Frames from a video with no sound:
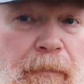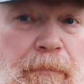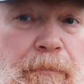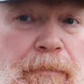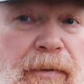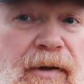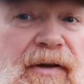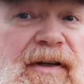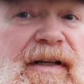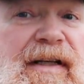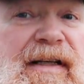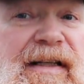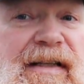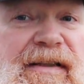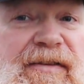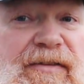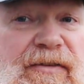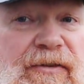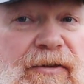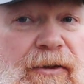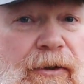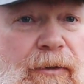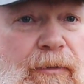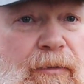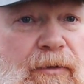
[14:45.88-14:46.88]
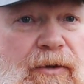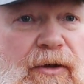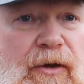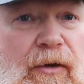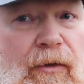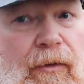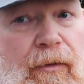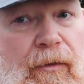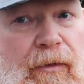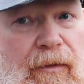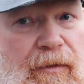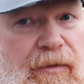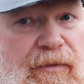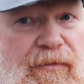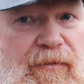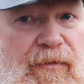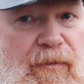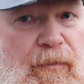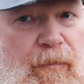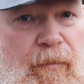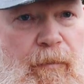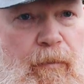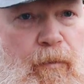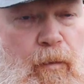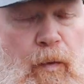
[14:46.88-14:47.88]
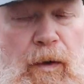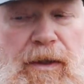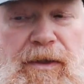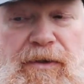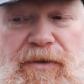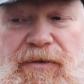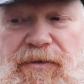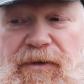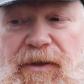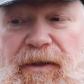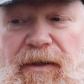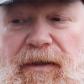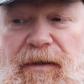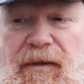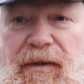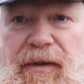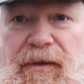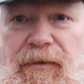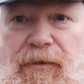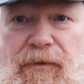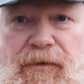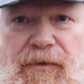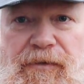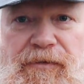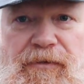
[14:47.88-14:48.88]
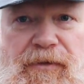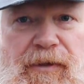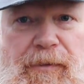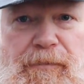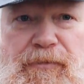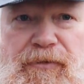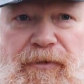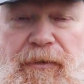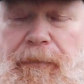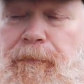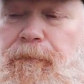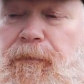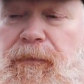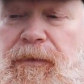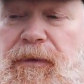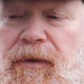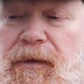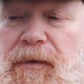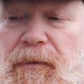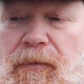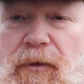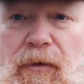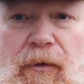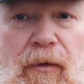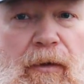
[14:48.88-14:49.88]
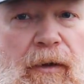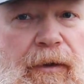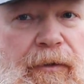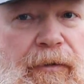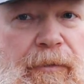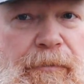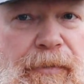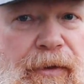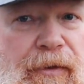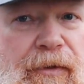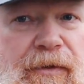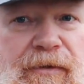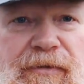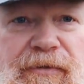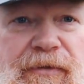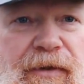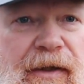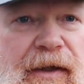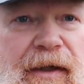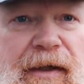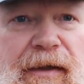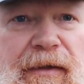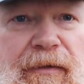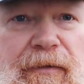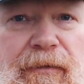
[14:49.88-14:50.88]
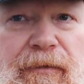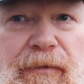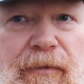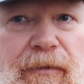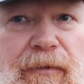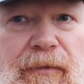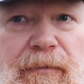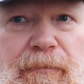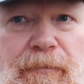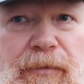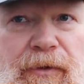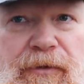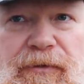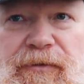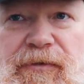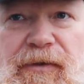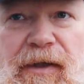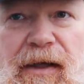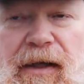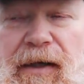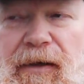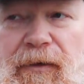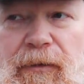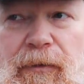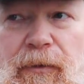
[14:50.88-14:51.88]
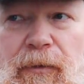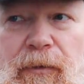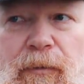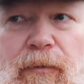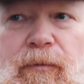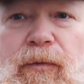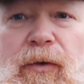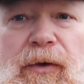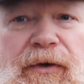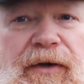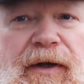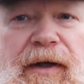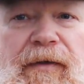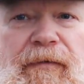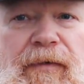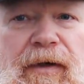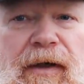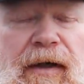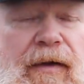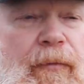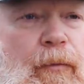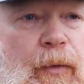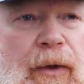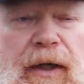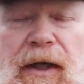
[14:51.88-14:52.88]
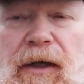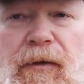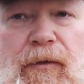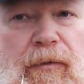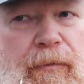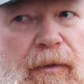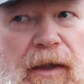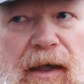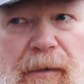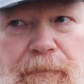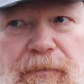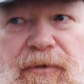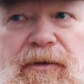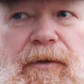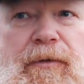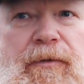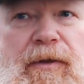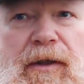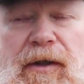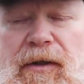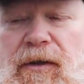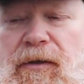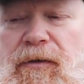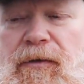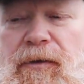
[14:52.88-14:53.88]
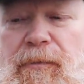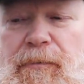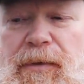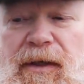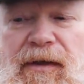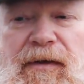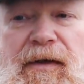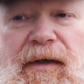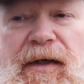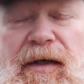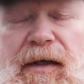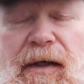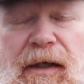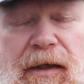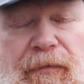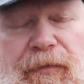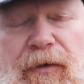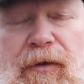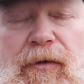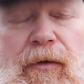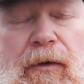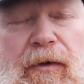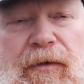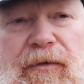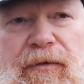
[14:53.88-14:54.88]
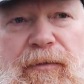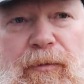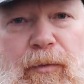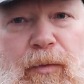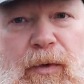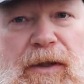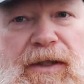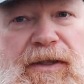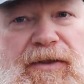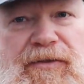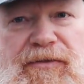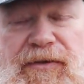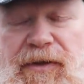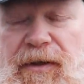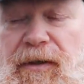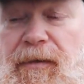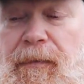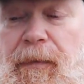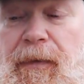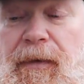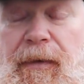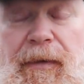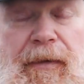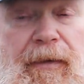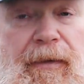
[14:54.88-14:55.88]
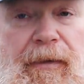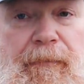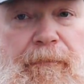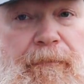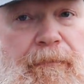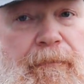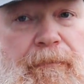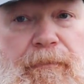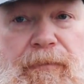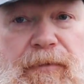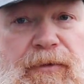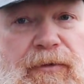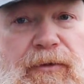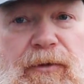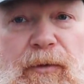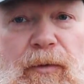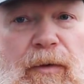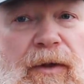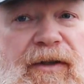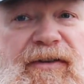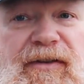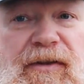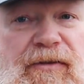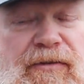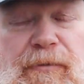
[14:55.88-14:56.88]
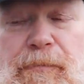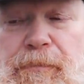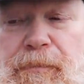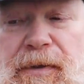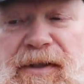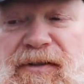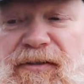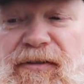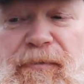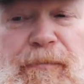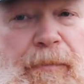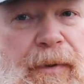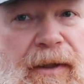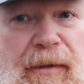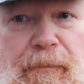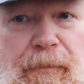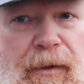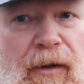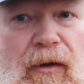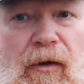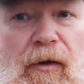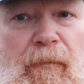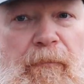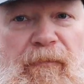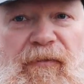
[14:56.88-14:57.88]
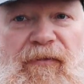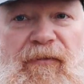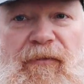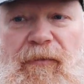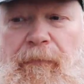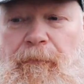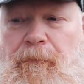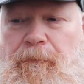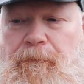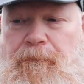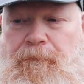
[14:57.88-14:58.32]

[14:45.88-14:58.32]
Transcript: please don't call this a windshield in the description. Call it a burner stand or a pot stand or whatever, and we are absolutely good, but if you call it a windshield, you will just piss people off.